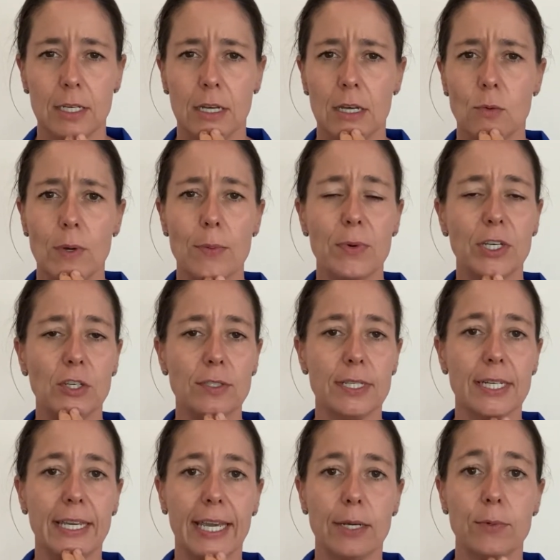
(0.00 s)
When we're
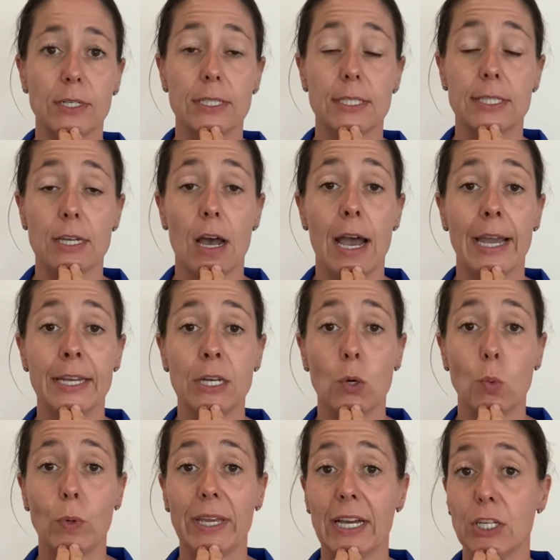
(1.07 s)
using keyword sign,
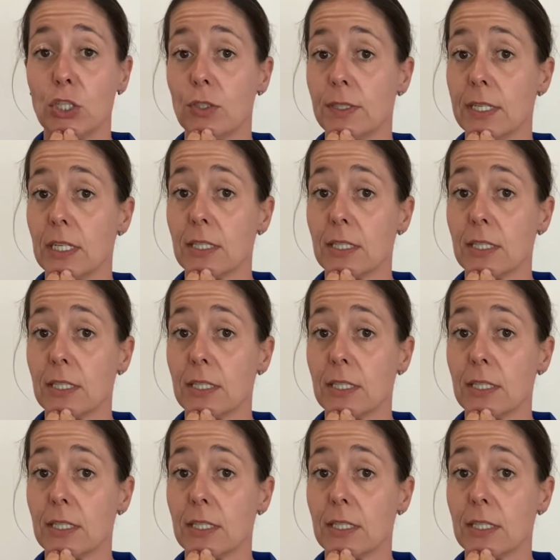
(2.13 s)
we are using